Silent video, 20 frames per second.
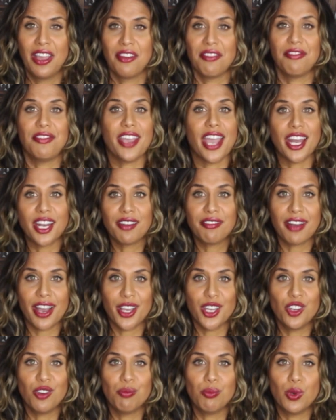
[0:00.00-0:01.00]
Vyana
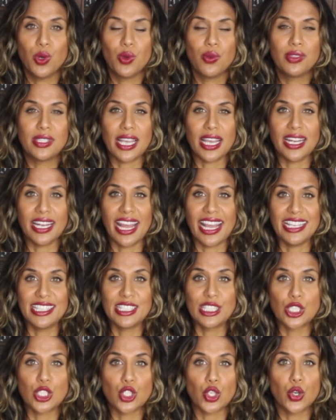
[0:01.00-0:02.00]
Vayu moves in a
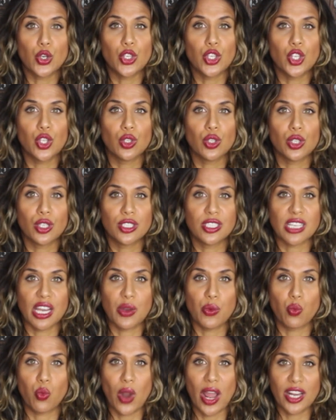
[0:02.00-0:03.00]
circular
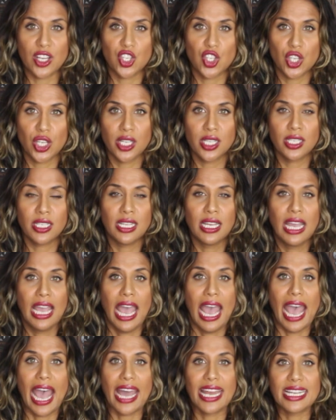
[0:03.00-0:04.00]
direction,
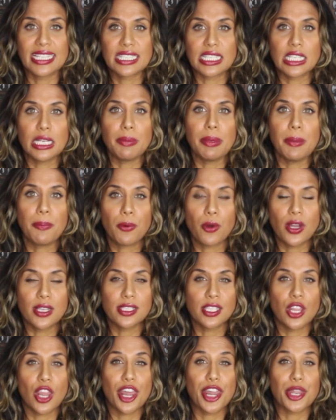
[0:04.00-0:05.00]
and it's going to be
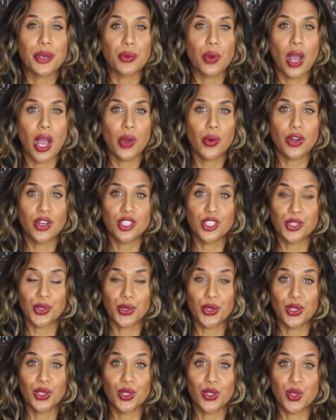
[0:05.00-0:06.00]
present throughout our
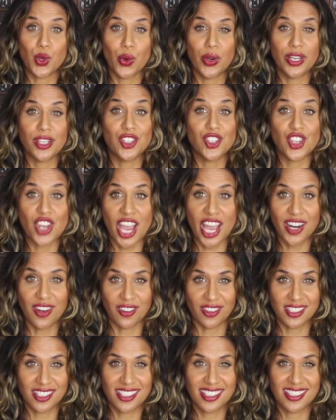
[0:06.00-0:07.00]
circulatory
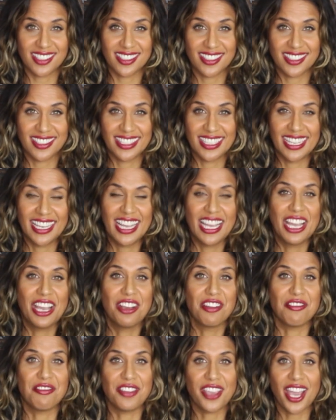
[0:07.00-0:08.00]
channels.
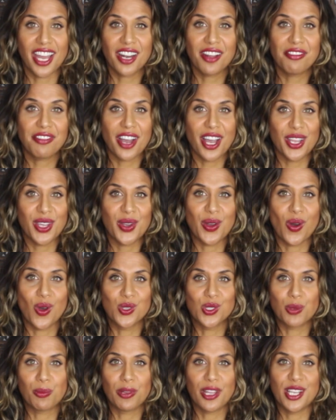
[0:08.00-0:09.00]
Vyana Vayu
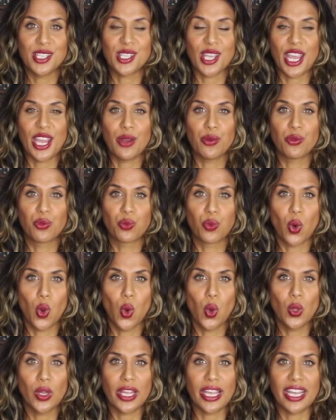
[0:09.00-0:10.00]
also plays a
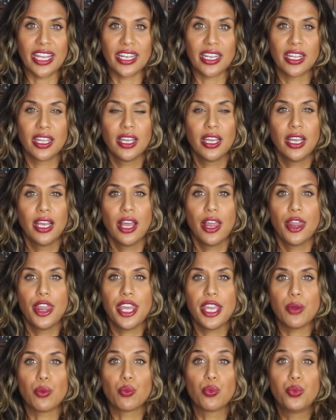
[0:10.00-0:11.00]
role in
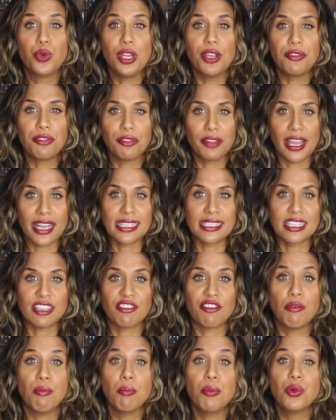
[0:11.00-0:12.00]
the
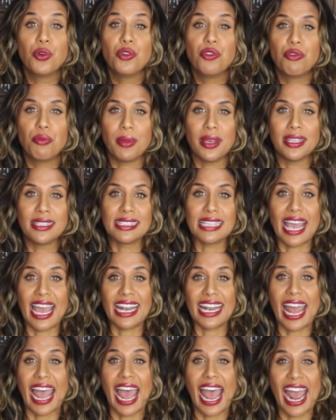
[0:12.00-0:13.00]
reflexive movements
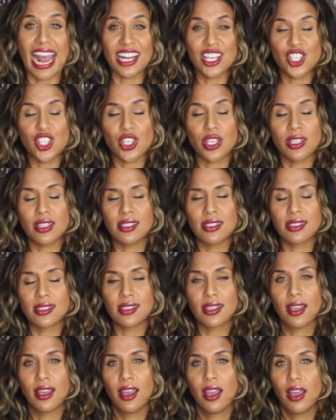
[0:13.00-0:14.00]
and actions